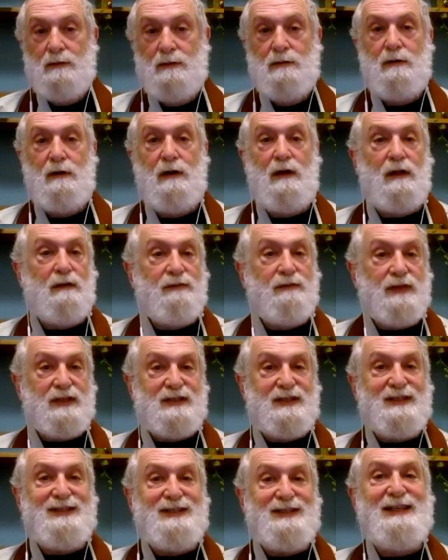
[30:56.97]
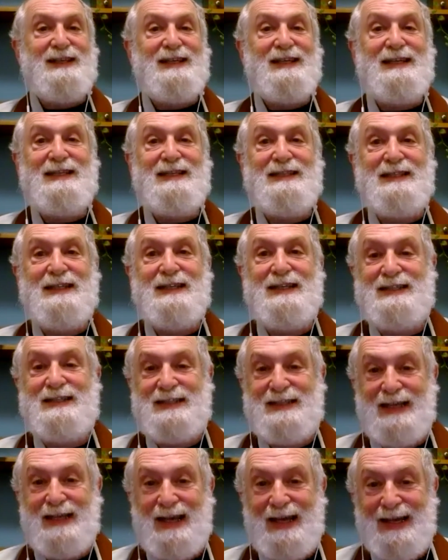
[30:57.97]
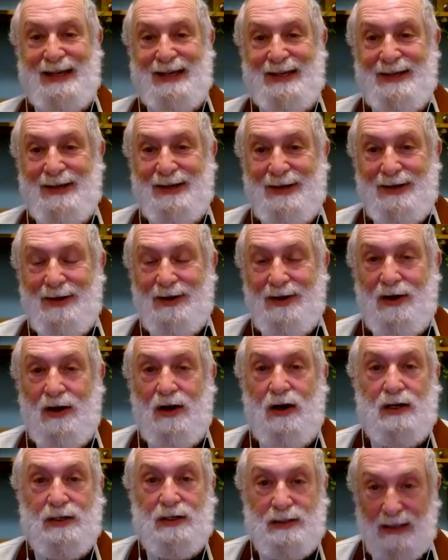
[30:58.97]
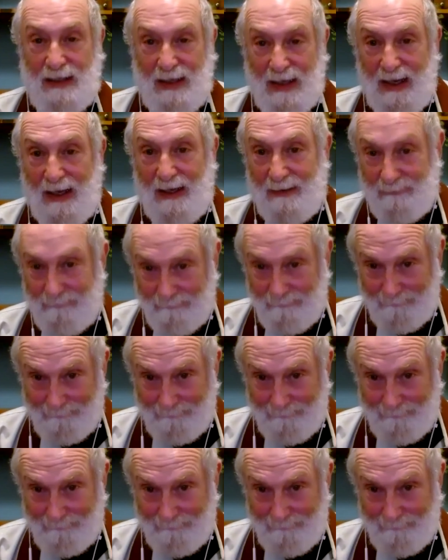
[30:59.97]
All of this is easy to say, hard to get.